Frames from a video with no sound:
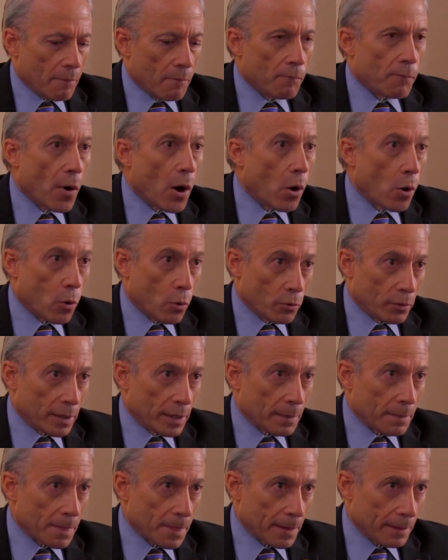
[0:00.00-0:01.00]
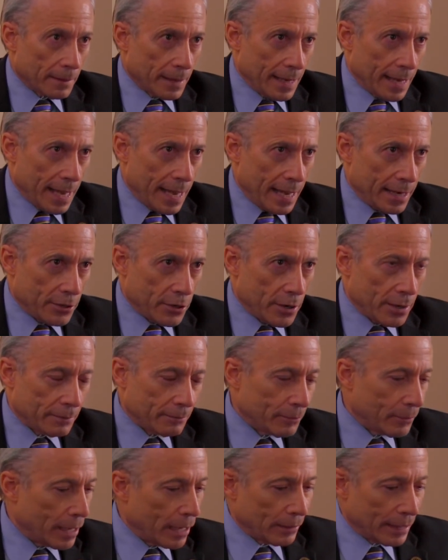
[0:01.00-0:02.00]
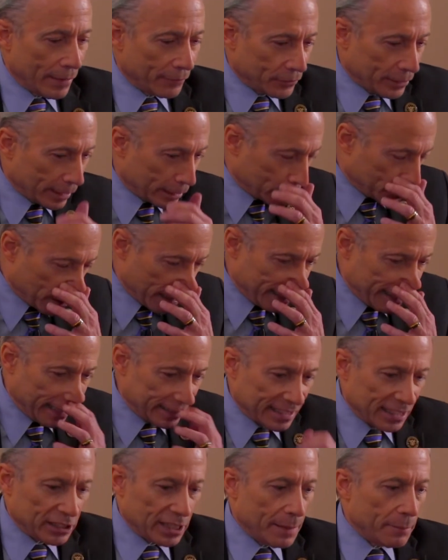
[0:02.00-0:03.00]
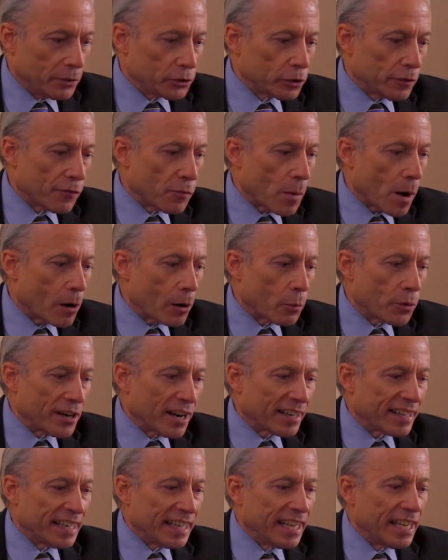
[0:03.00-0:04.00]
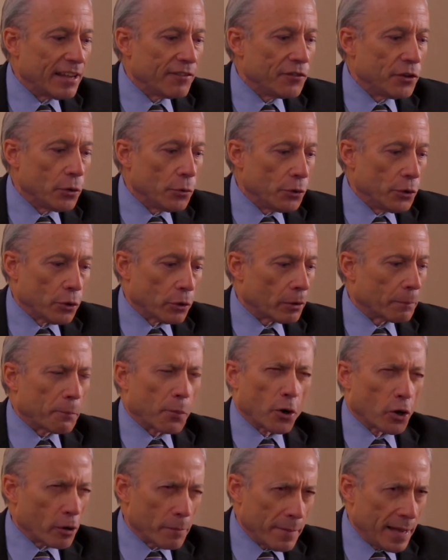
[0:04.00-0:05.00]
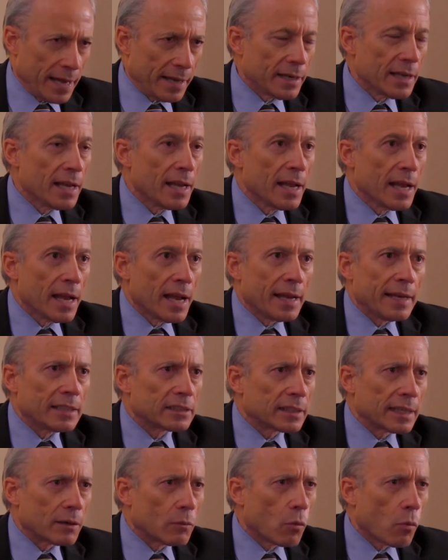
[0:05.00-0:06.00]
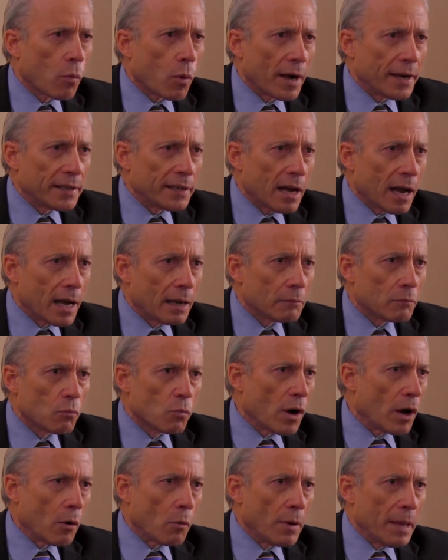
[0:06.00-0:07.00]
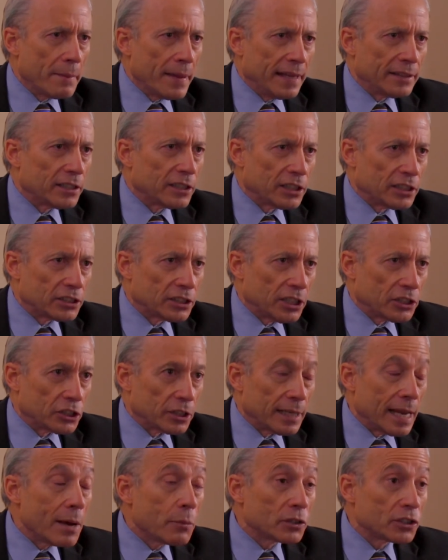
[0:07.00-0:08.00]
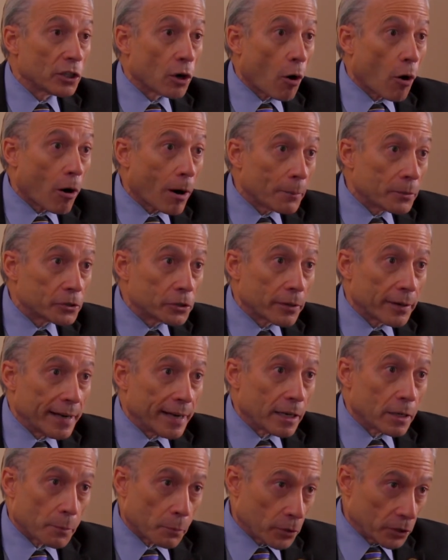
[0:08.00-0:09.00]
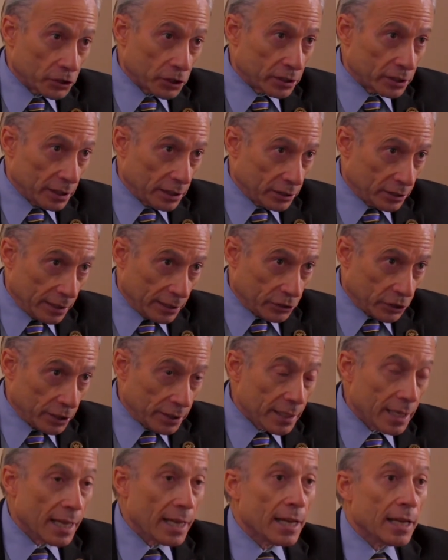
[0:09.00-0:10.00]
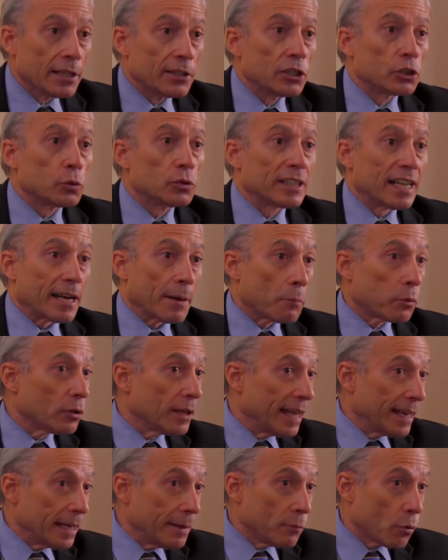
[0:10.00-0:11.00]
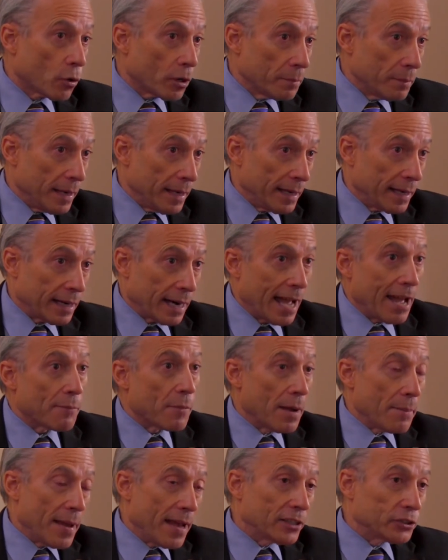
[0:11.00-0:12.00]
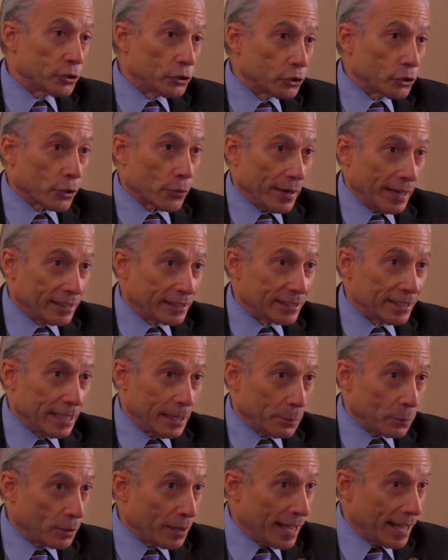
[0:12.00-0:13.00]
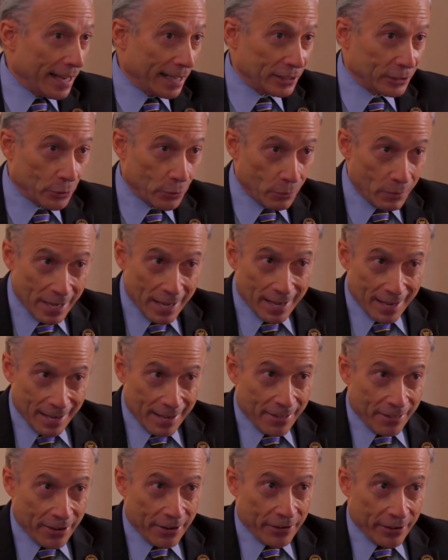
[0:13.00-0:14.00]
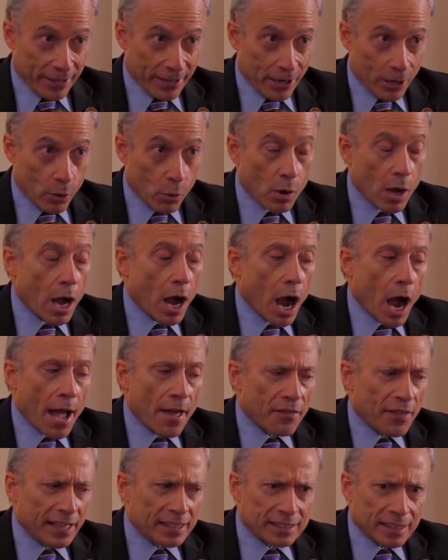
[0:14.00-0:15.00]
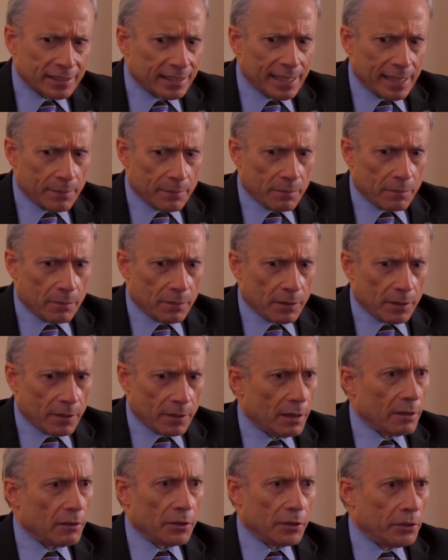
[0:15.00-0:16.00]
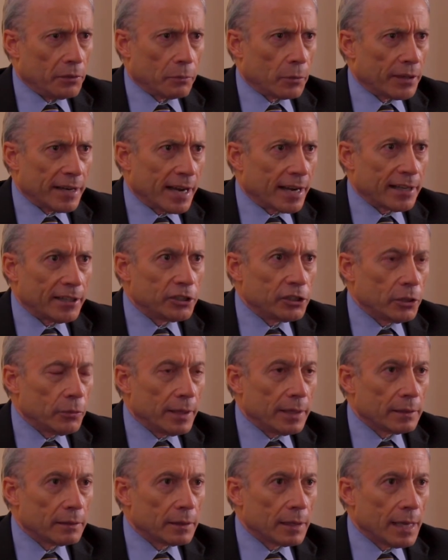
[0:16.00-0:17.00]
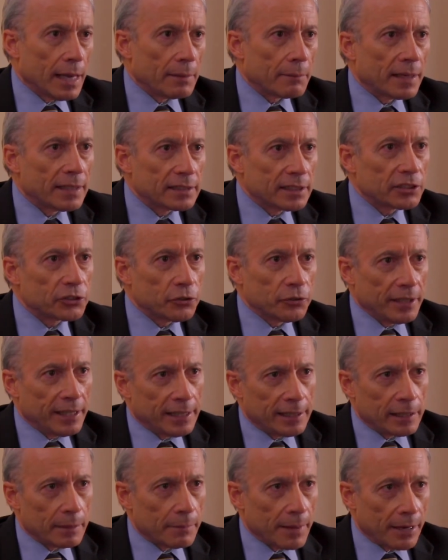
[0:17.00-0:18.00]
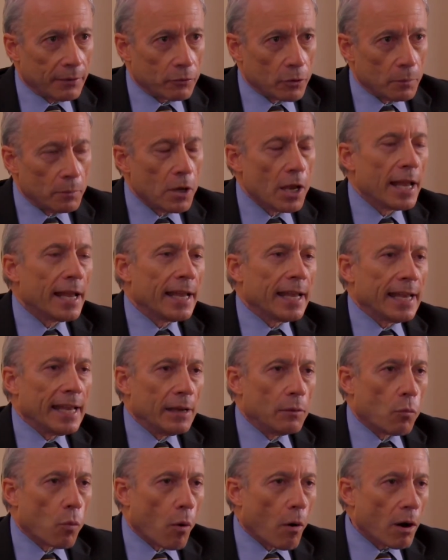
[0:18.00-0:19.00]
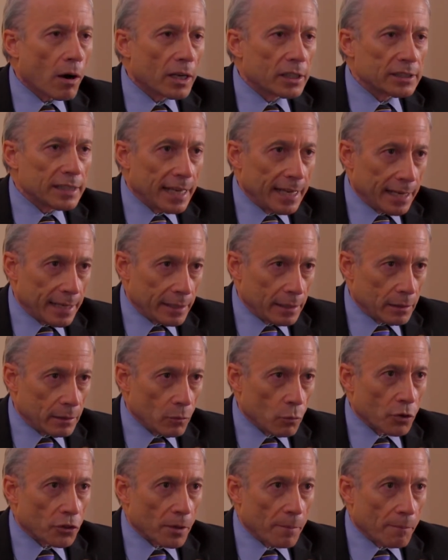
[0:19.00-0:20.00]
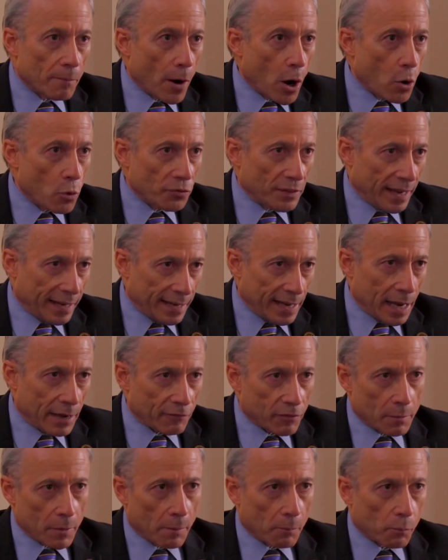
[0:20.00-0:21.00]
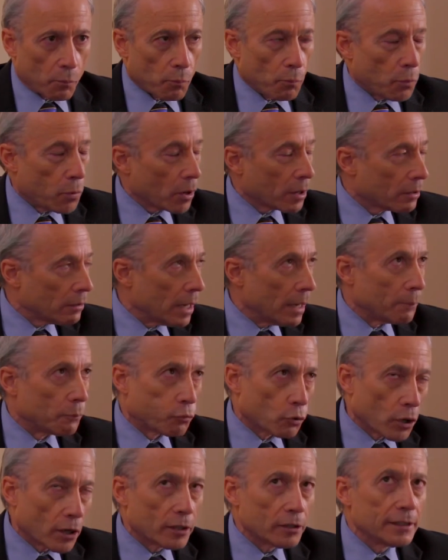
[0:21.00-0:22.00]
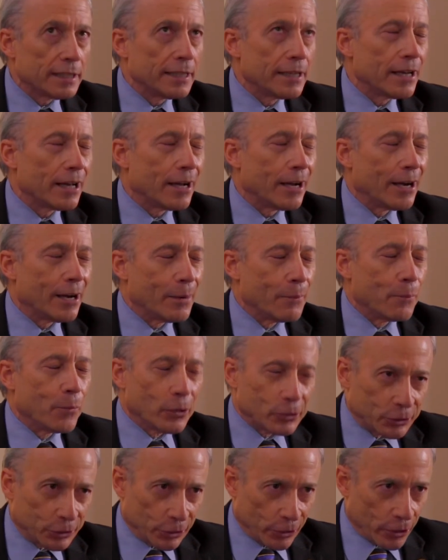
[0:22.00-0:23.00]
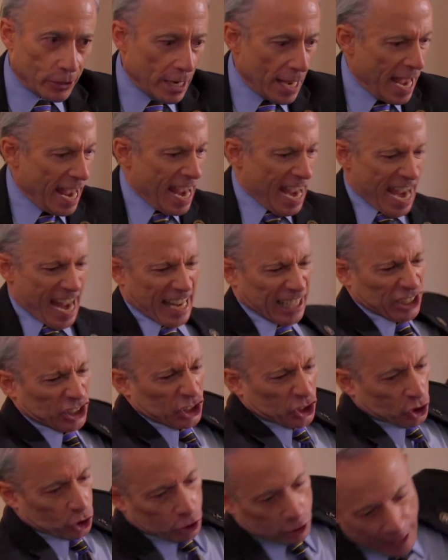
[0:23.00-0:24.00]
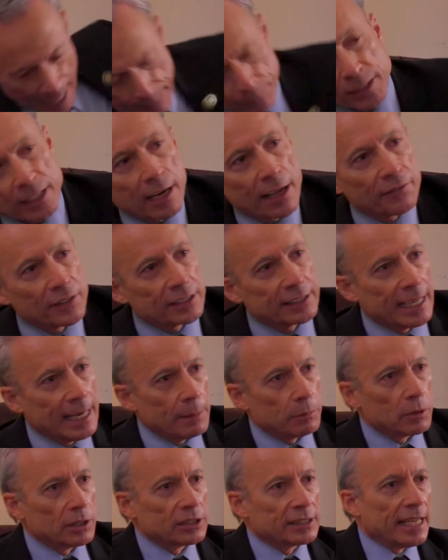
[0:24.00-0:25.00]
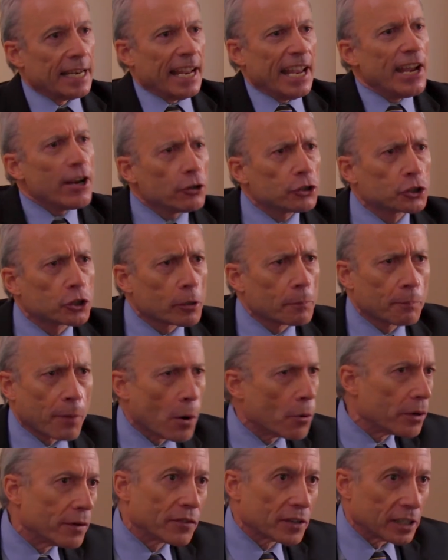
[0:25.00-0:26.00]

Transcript: bone, and I'll have to explain. They said to him, "Mr. Fiumara, we're not going to give you your permit." And he's like, "Well, why not?" "Well, we made the decision." It was an arbitrary and capricious decision. This was at a planning board meeting. I have my master's degree in city planning, so there you go. They said to him, "We're not going to do it." And my sister needed a bedroom. He walks in with a bone that he got from a Brooklyn butcher and slammed it on the table and said, "Here's your bone of